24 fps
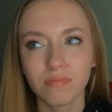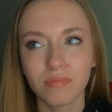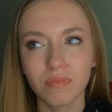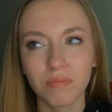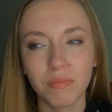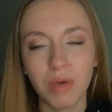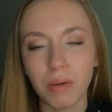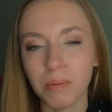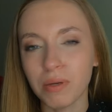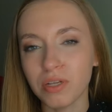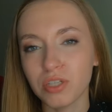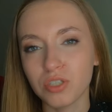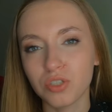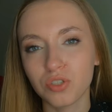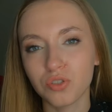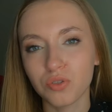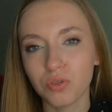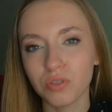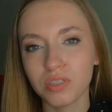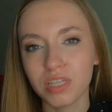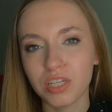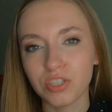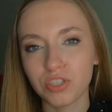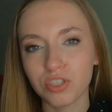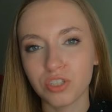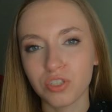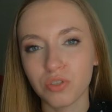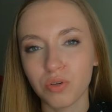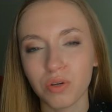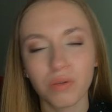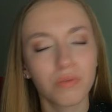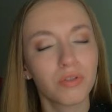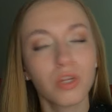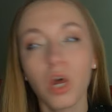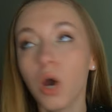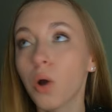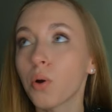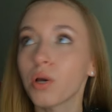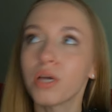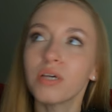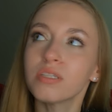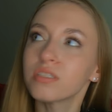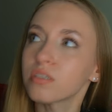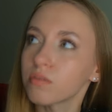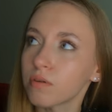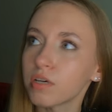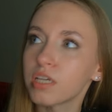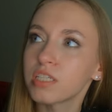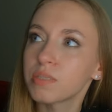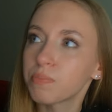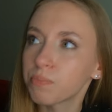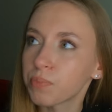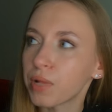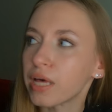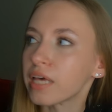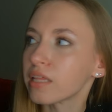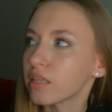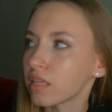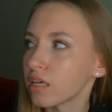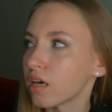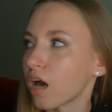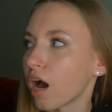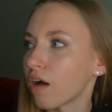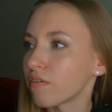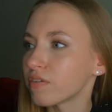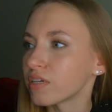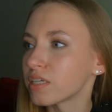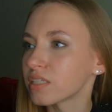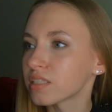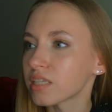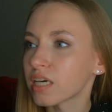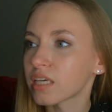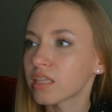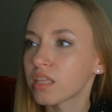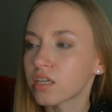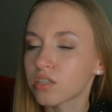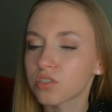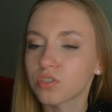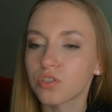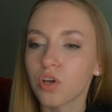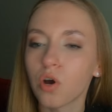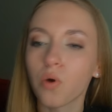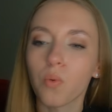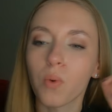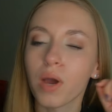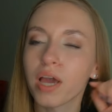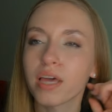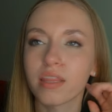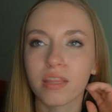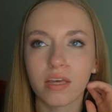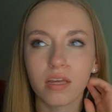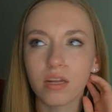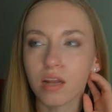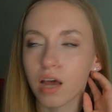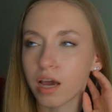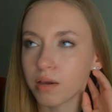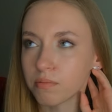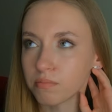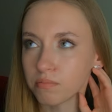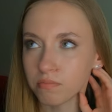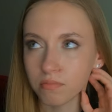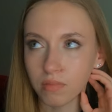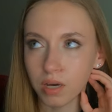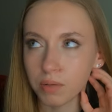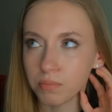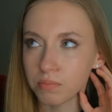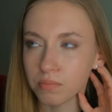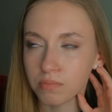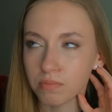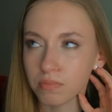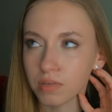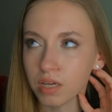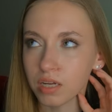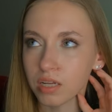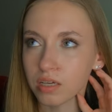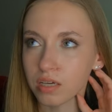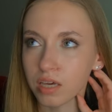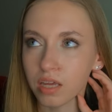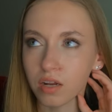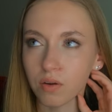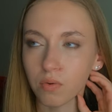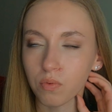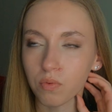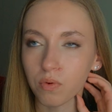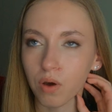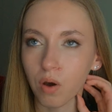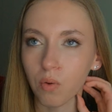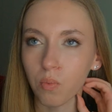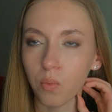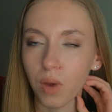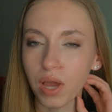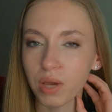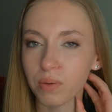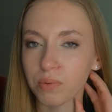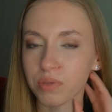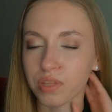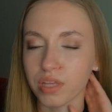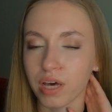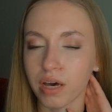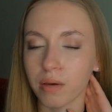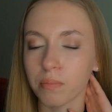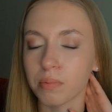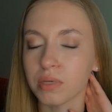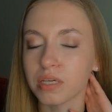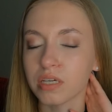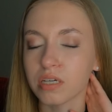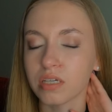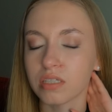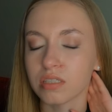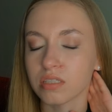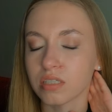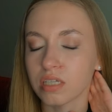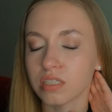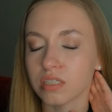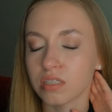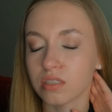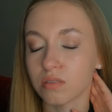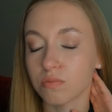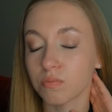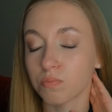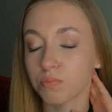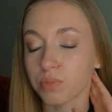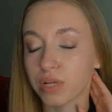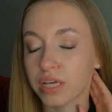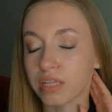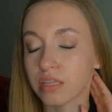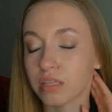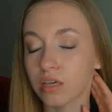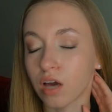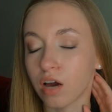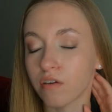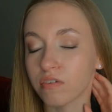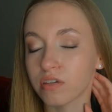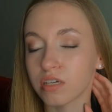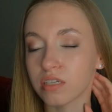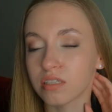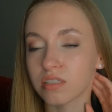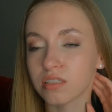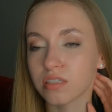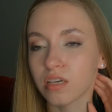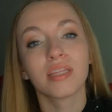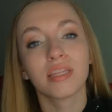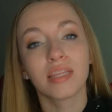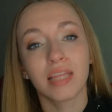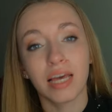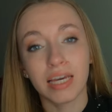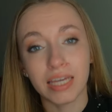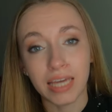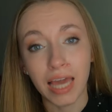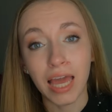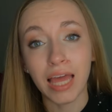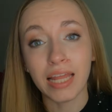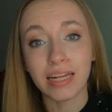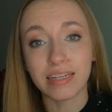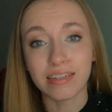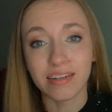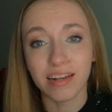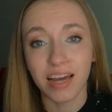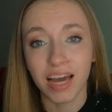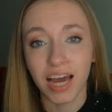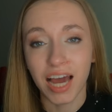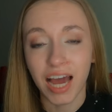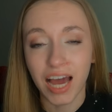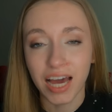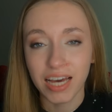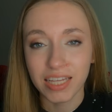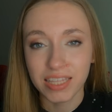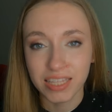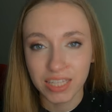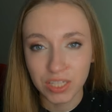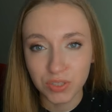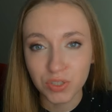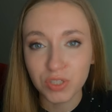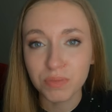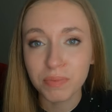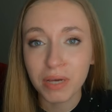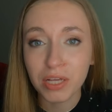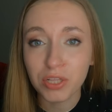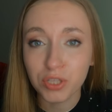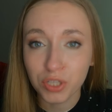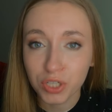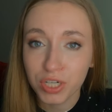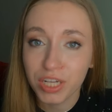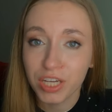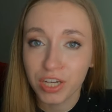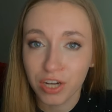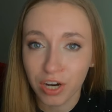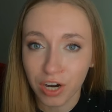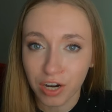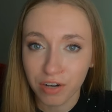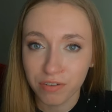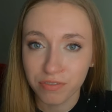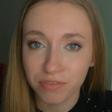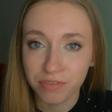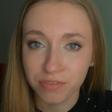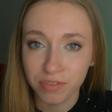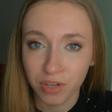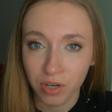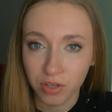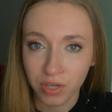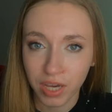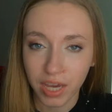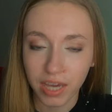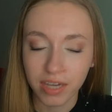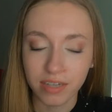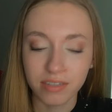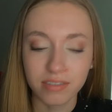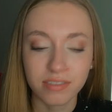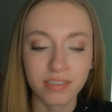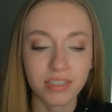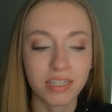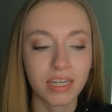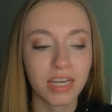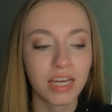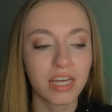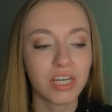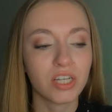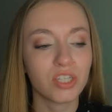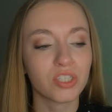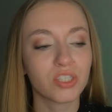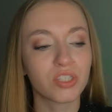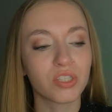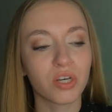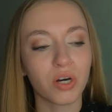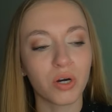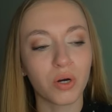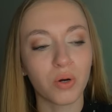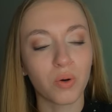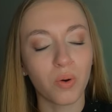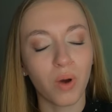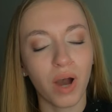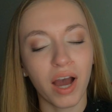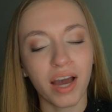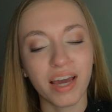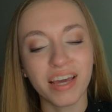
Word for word: Maybe I just drew attention to it. No, it's it's blatantly obvious. Like there's no way that I'm I'm gonna get a, away with that because it's blatantly obvious. Again, this is my learning curve, okay? So